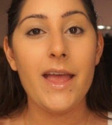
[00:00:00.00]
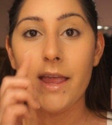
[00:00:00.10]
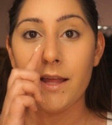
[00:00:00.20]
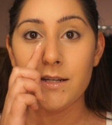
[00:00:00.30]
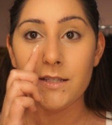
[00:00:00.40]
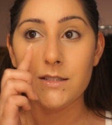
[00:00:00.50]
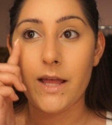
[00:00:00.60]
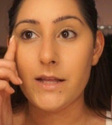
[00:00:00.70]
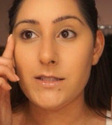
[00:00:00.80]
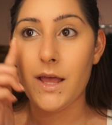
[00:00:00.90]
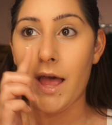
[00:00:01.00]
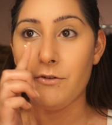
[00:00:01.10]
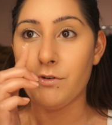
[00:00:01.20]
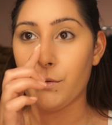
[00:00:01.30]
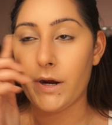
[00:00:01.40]
and set
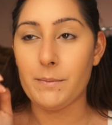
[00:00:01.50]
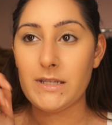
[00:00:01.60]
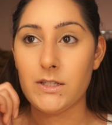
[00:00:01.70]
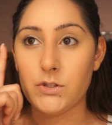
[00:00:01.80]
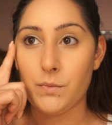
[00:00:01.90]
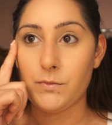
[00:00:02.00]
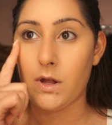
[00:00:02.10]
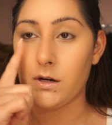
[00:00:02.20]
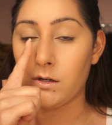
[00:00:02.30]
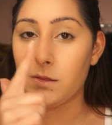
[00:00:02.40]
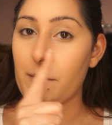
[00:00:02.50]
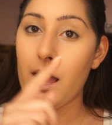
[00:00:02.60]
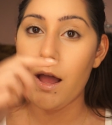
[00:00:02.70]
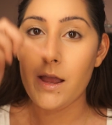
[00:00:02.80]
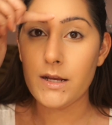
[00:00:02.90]
everywhere my T-zone, underneath my
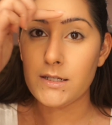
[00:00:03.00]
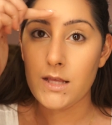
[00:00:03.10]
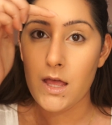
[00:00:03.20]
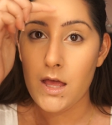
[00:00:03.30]
eyes,